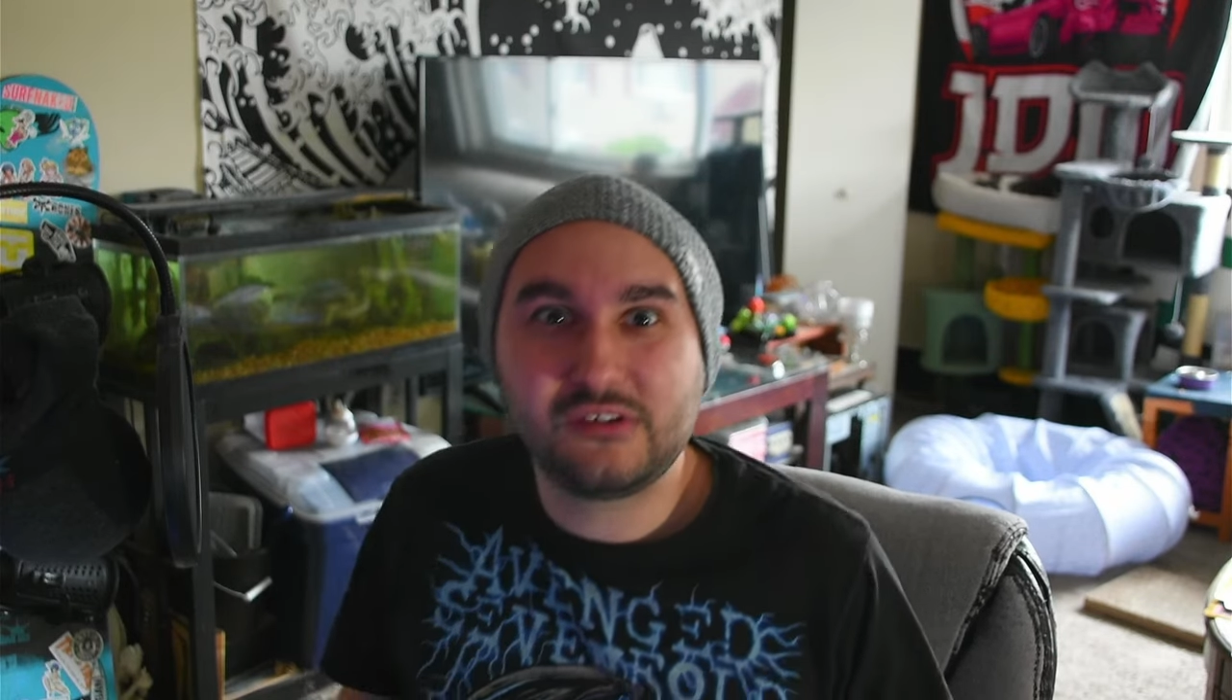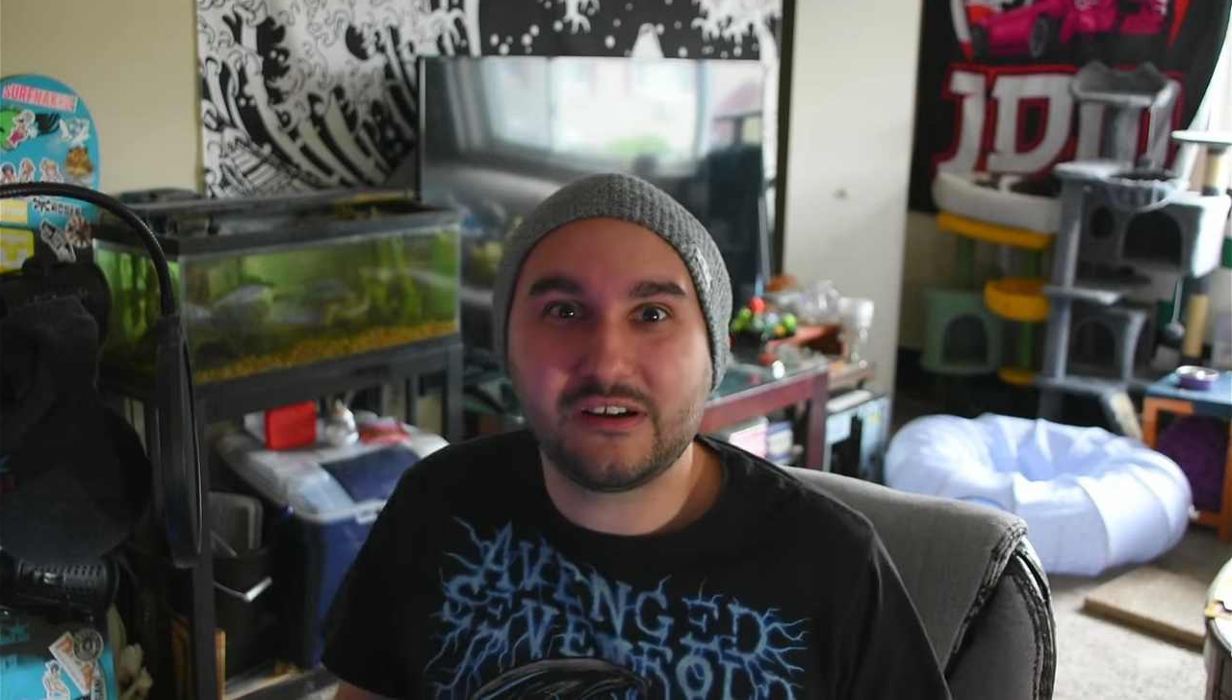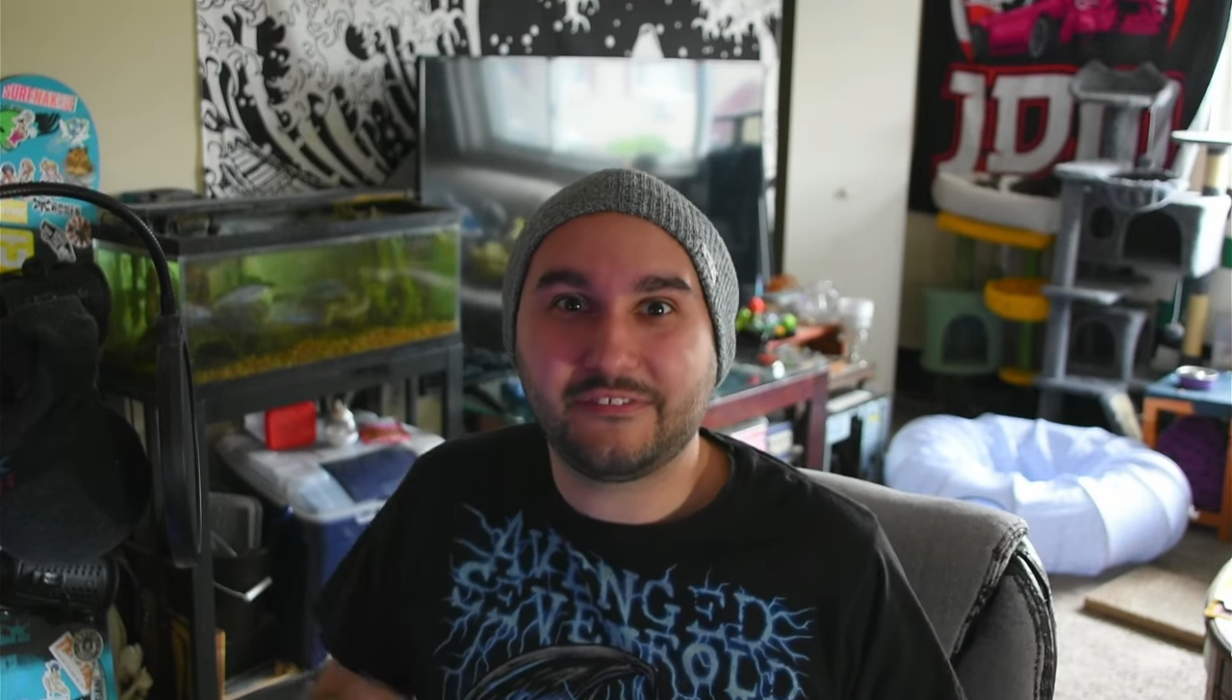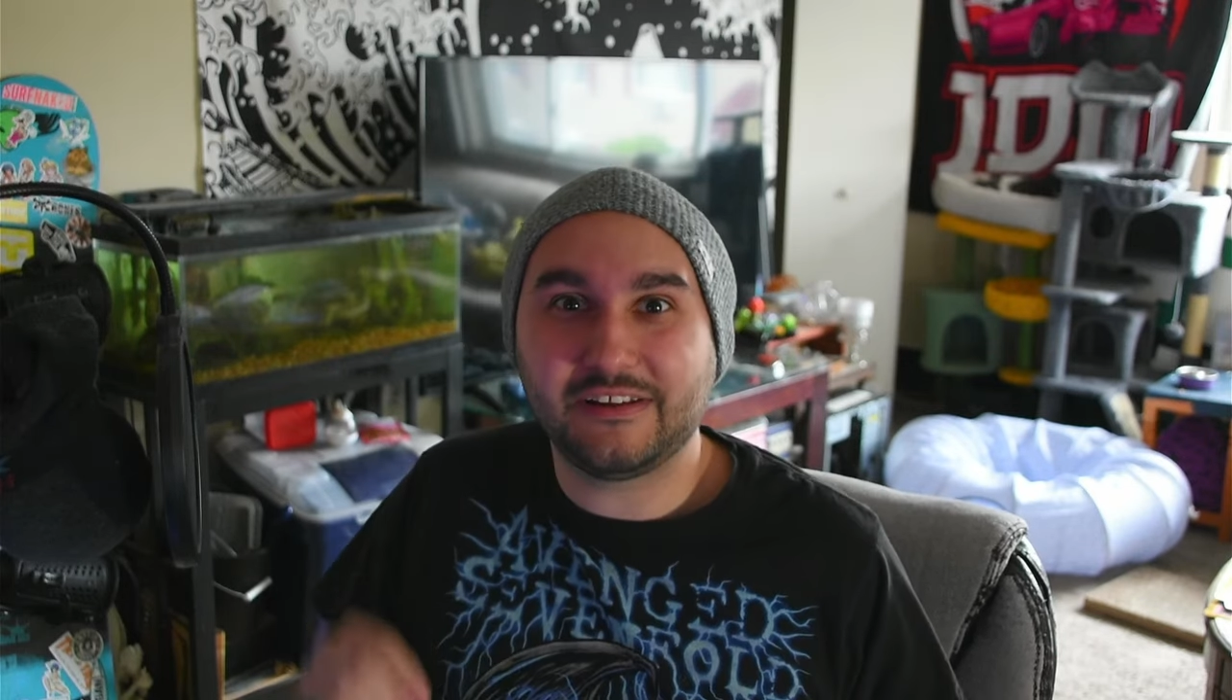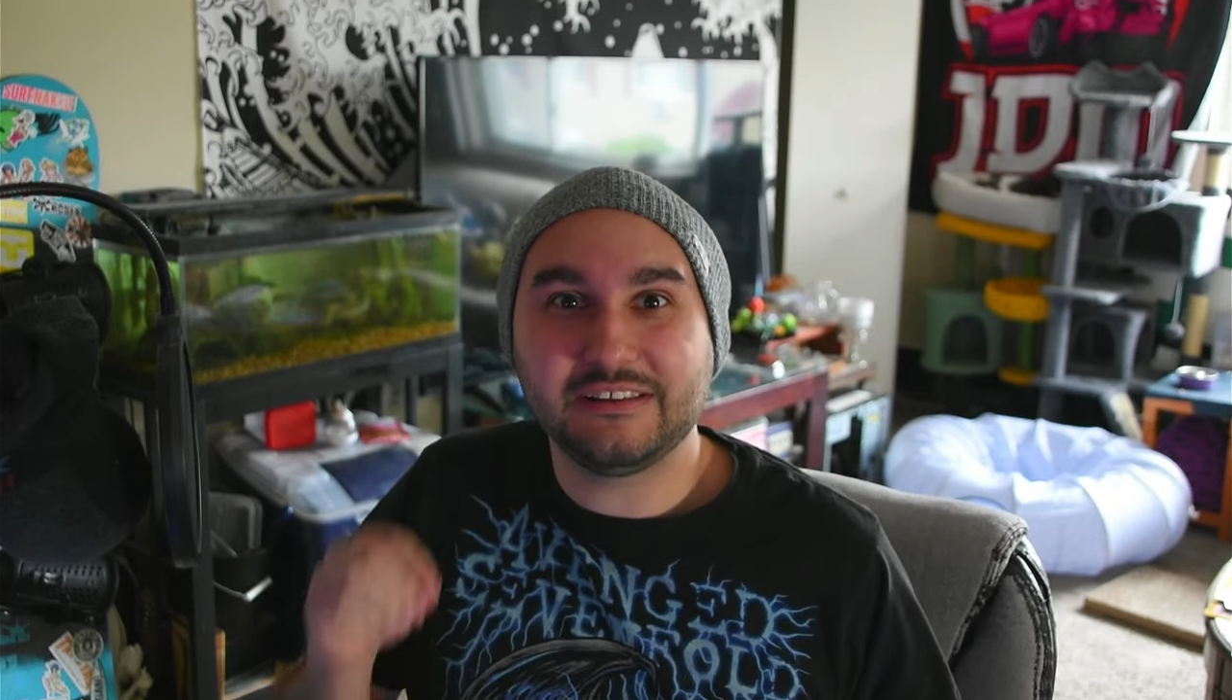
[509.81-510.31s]

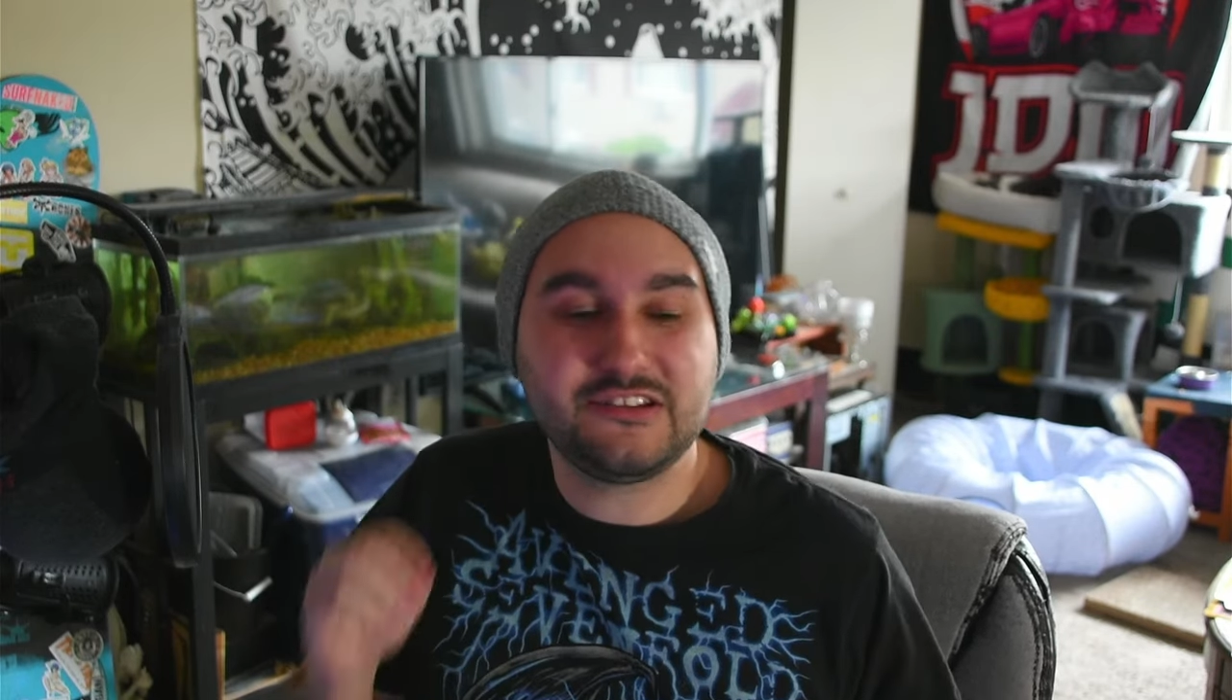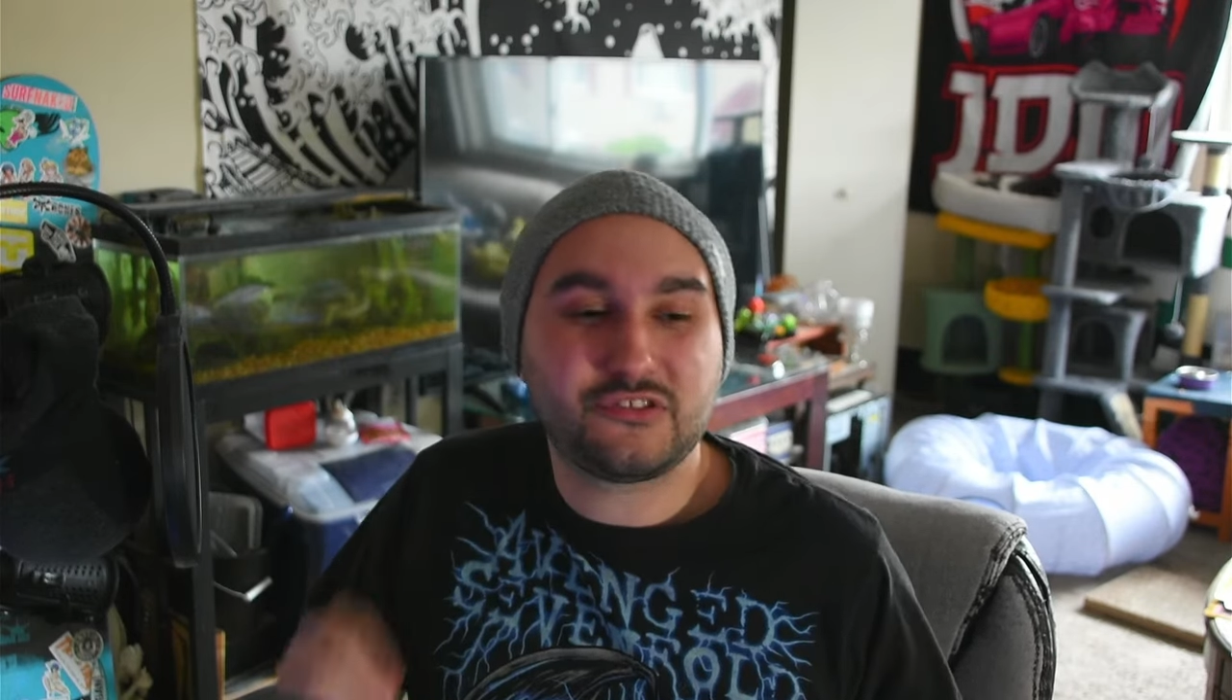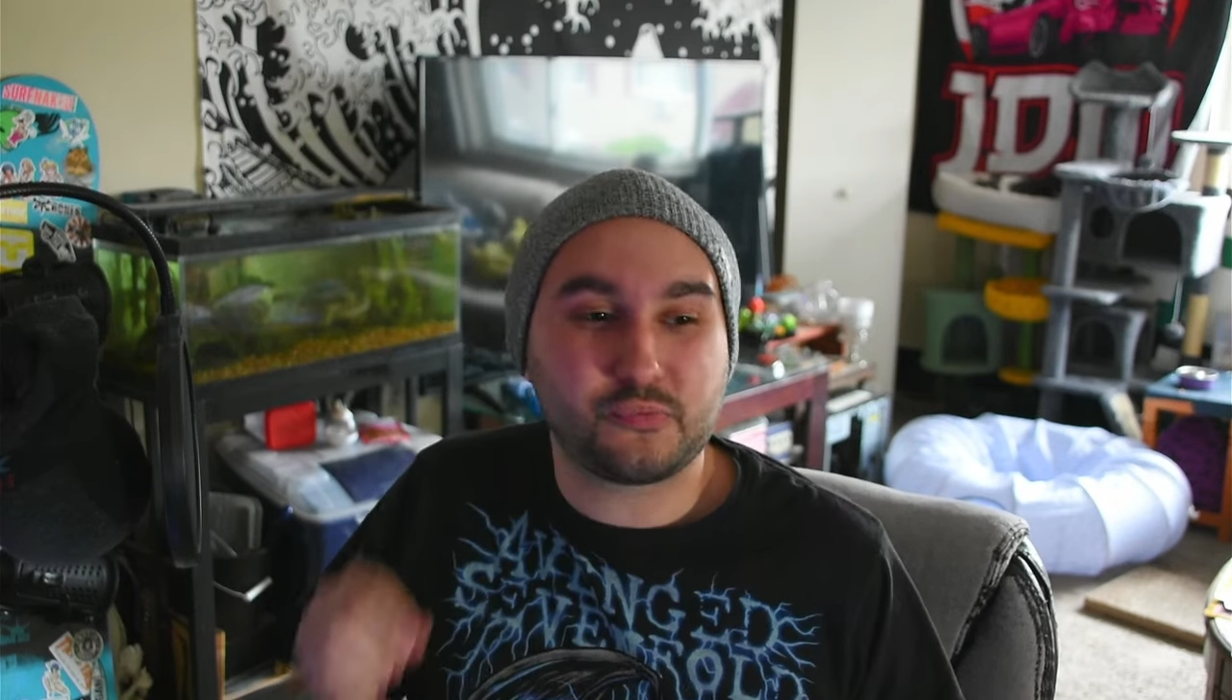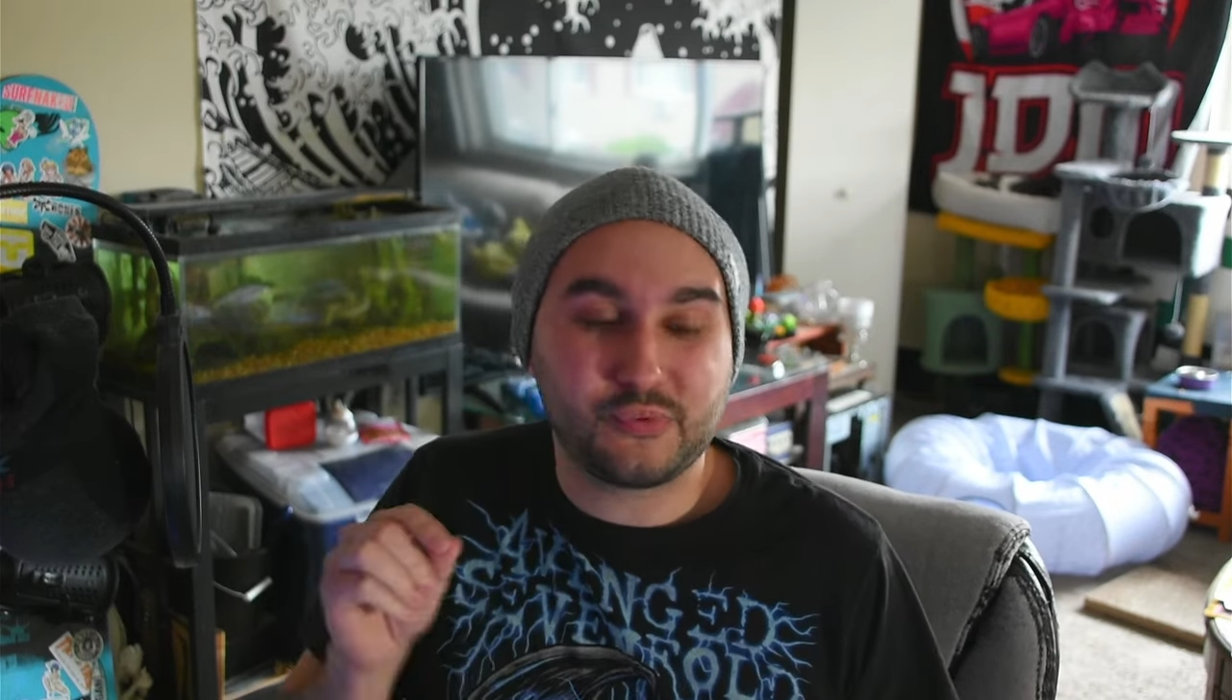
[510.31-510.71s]
could have at least